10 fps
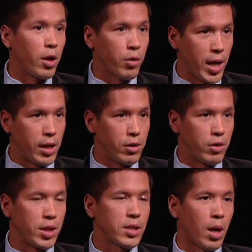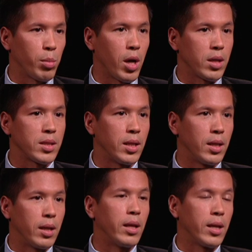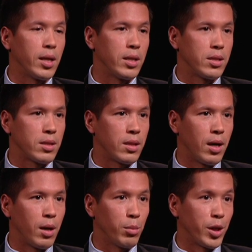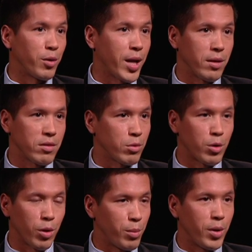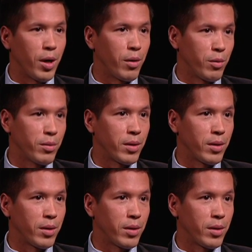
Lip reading: Can you do the stop loss? And his legal counsel told him no.